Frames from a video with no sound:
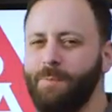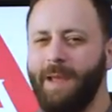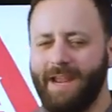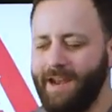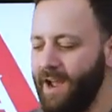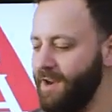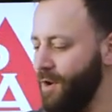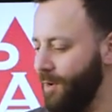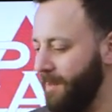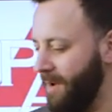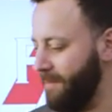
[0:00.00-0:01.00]
you may not
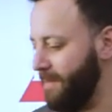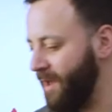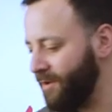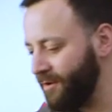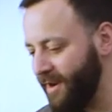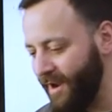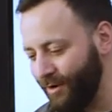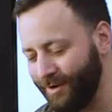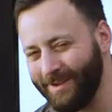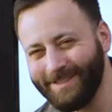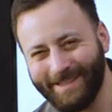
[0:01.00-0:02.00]
know about modern air
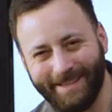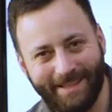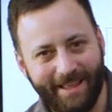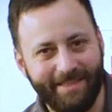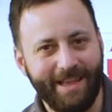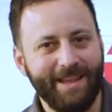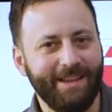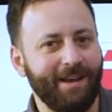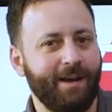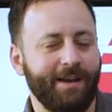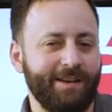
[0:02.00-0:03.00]
guns is that they can
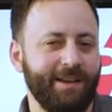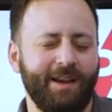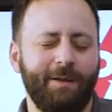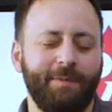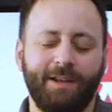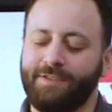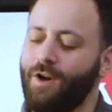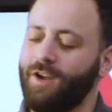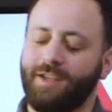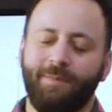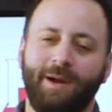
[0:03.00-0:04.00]
hunt. And I'm not
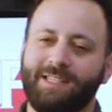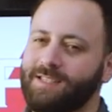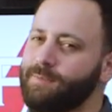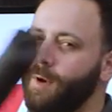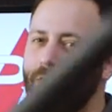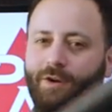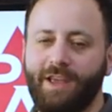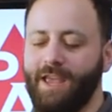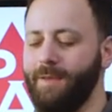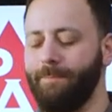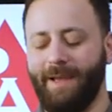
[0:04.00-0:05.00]
talking about small
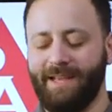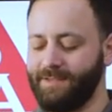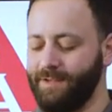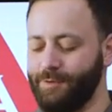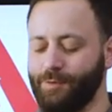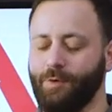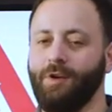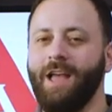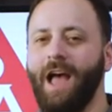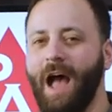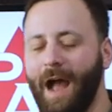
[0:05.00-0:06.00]
game pest control.
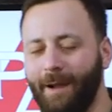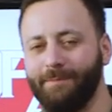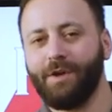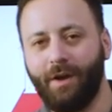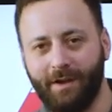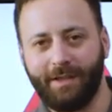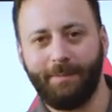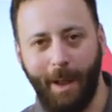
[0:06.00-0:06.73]
I'm talking